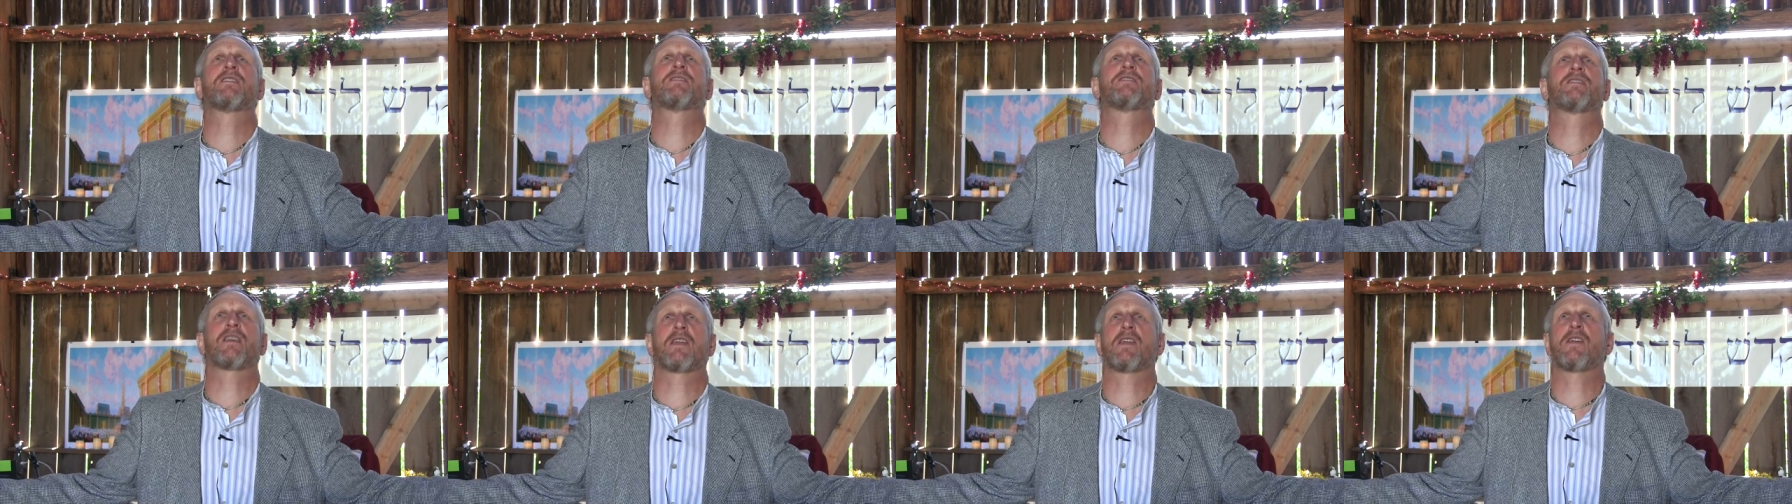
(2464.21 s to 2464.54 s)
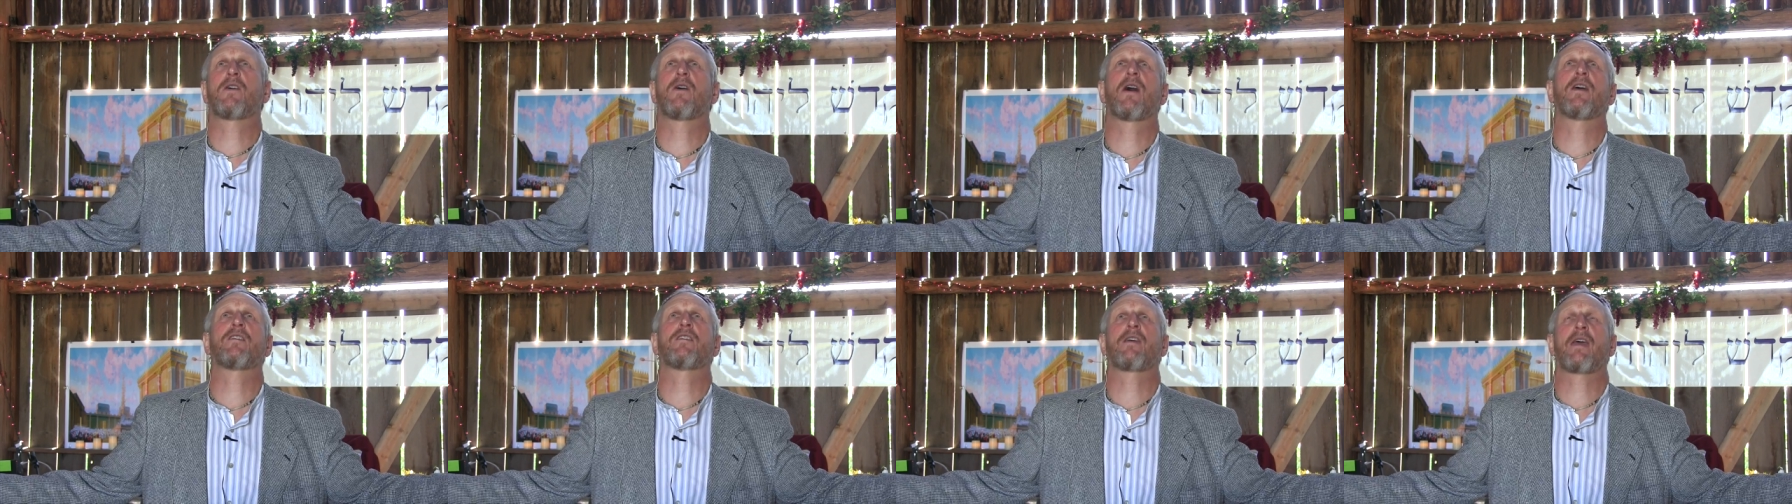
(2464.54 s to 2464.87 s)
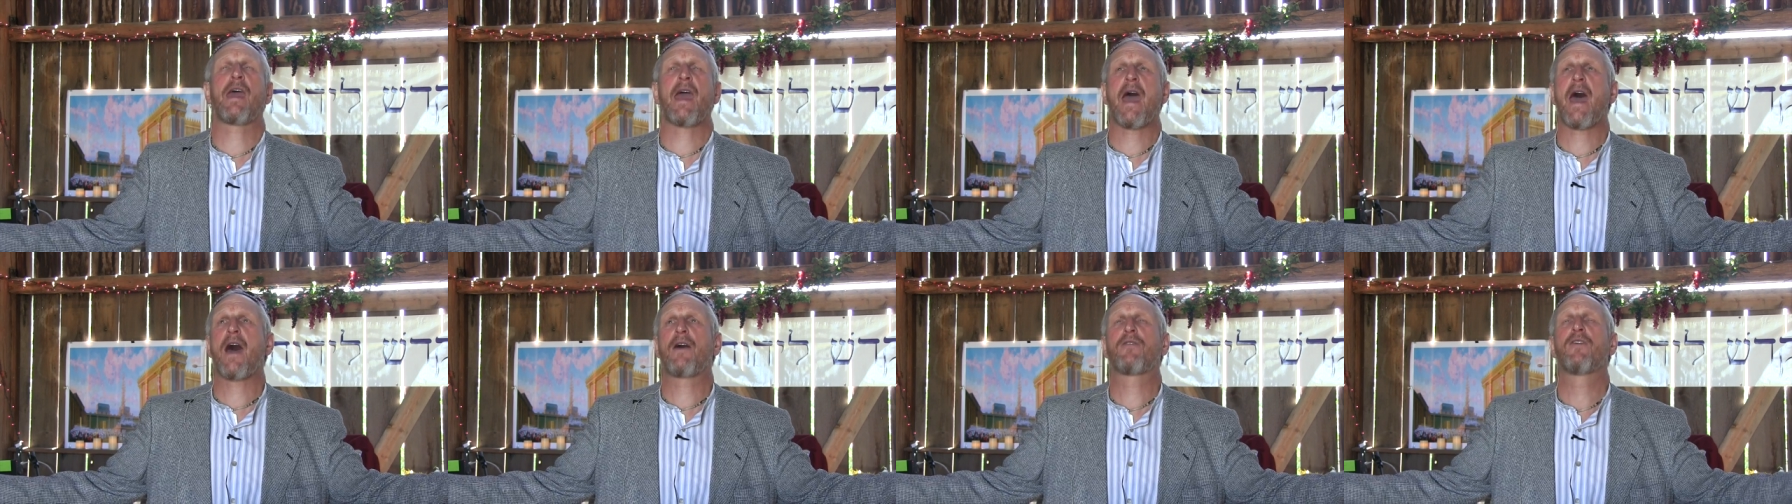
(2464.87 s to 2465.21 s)
continue as
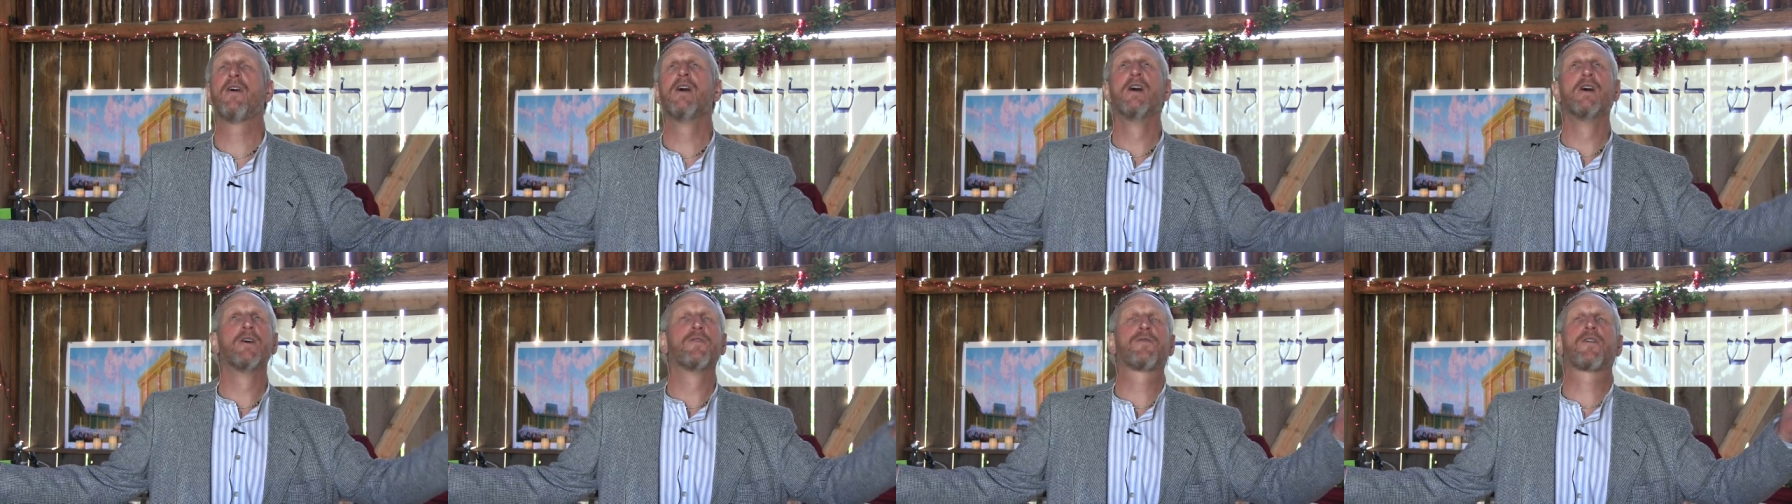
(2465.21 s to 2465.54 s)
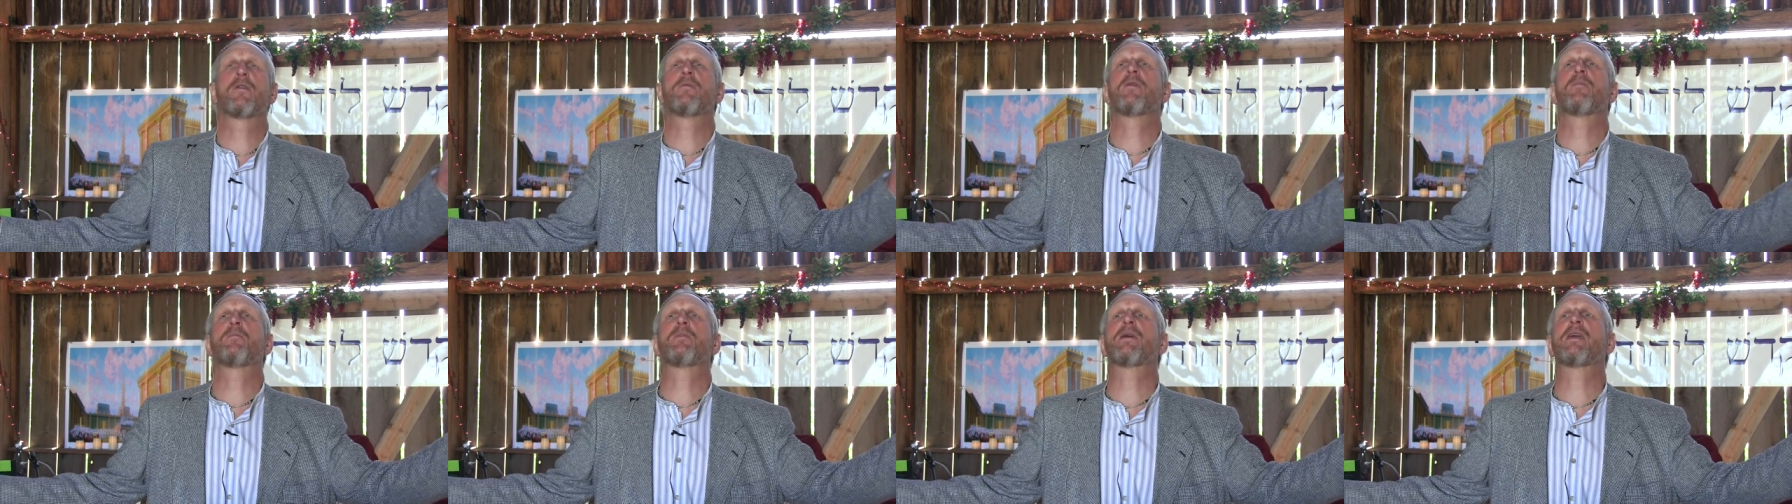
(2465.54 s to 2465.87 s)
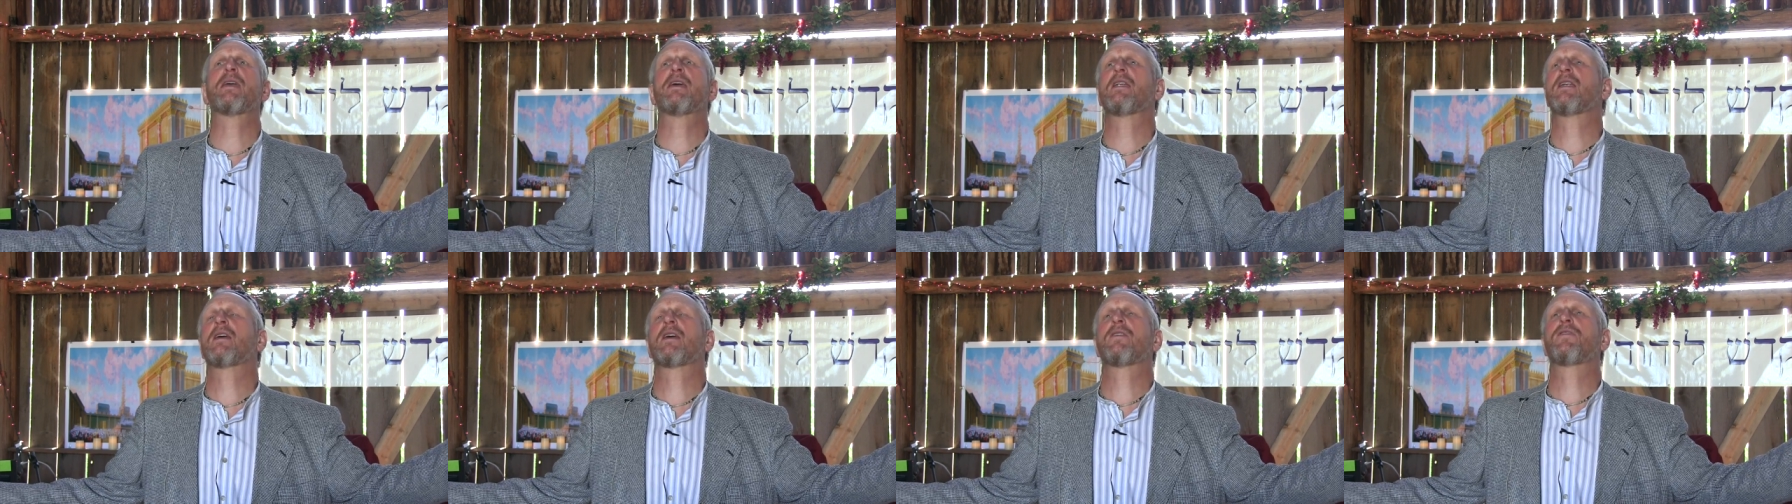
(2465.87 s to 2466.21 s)
they have from the
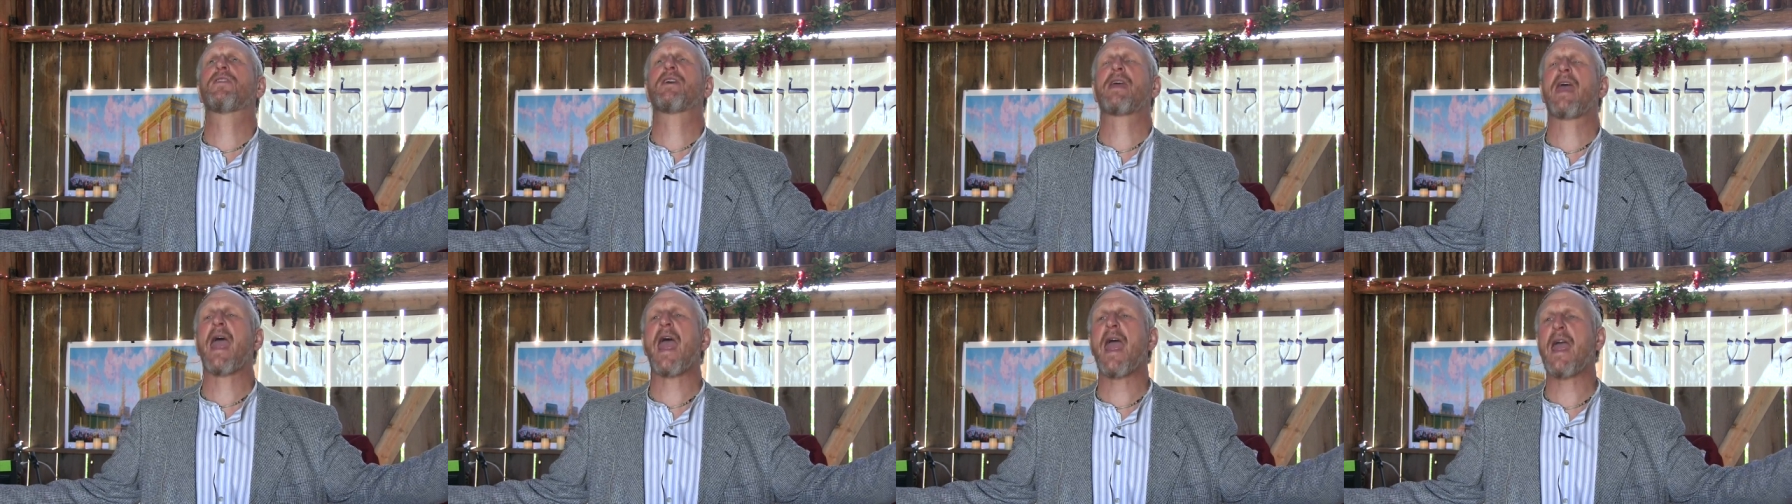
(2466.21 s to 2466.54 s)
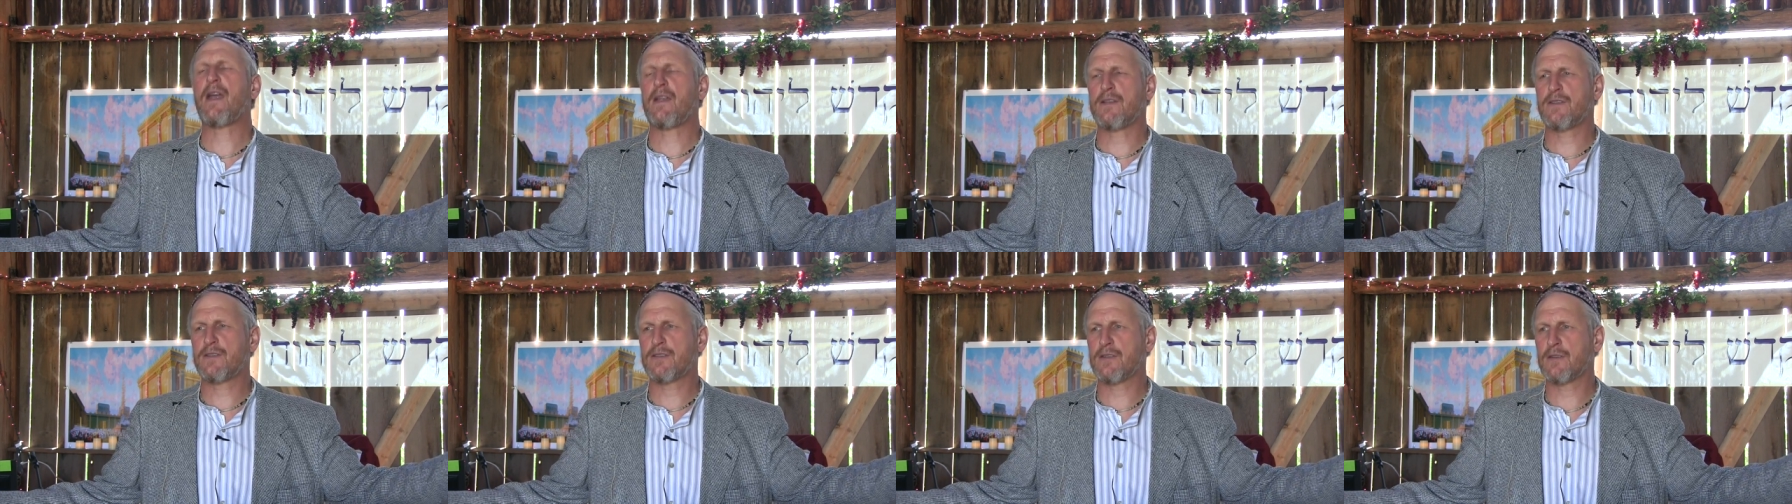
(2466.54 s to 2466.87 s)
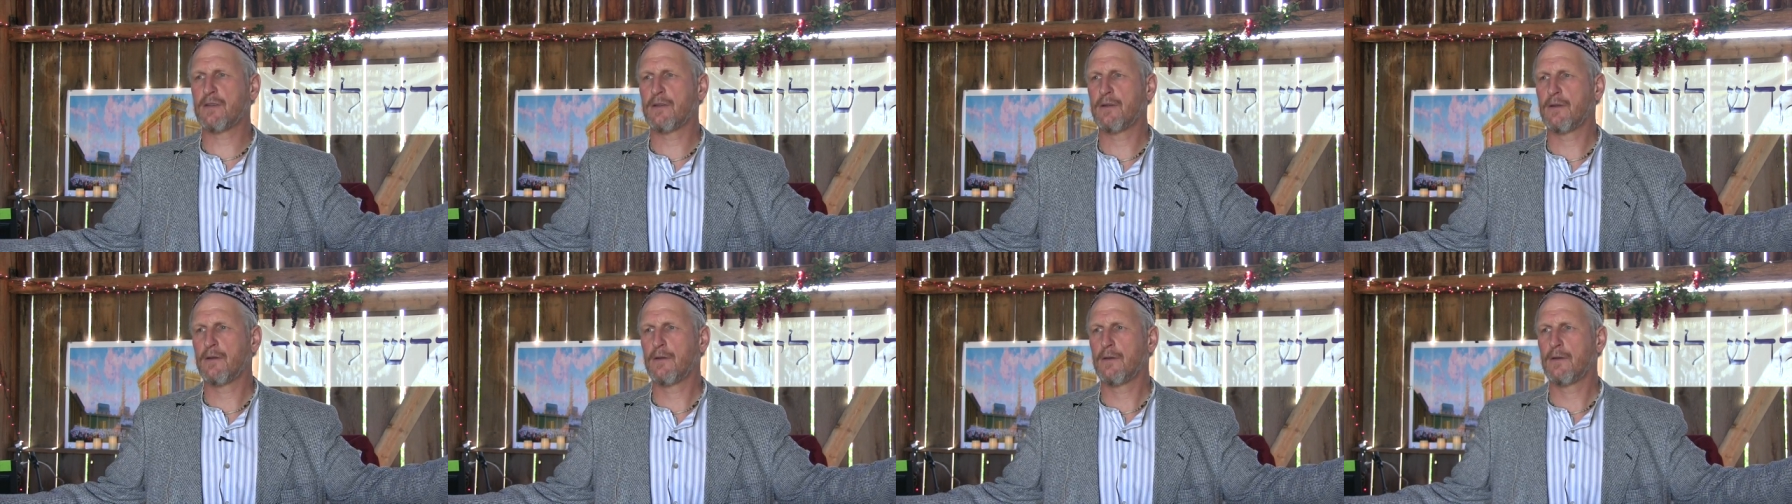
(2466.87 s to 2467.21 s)
beginning of the
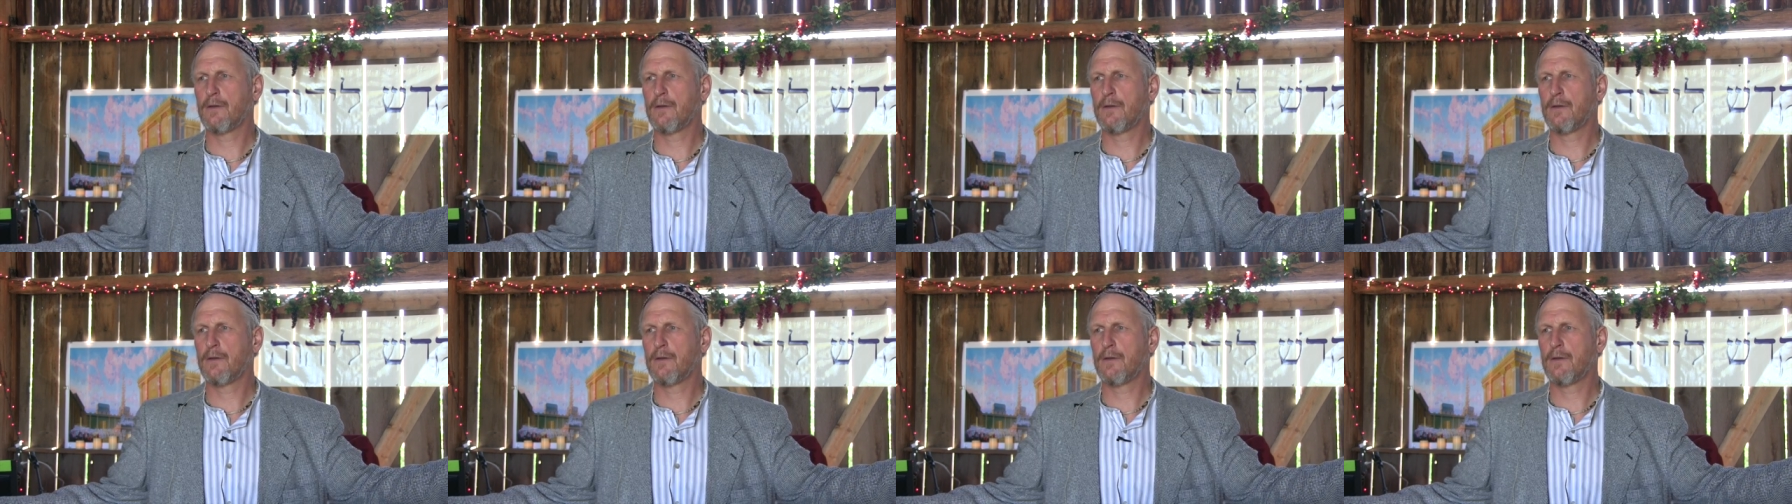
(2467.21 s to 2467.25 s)
age.